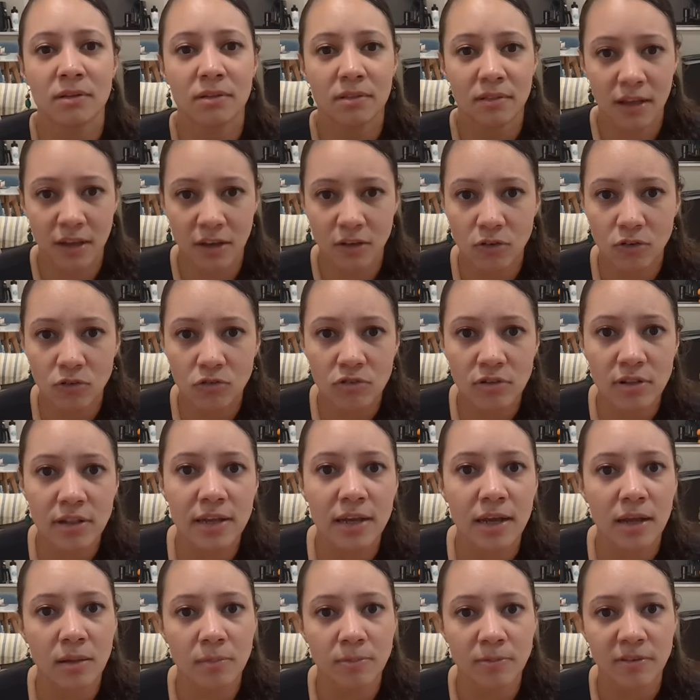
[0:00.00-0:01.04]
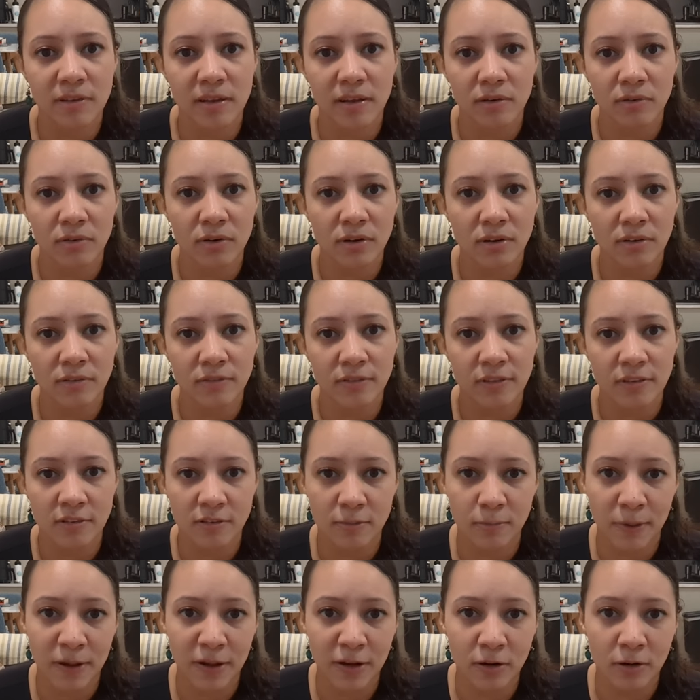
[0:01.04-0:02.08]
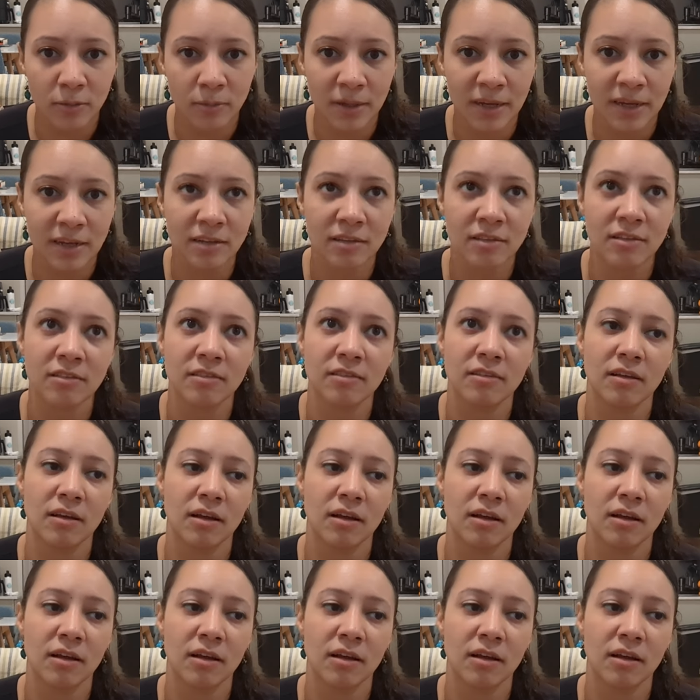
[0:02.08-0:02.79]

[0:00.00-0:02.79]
That usually helps get rid of the spider mites.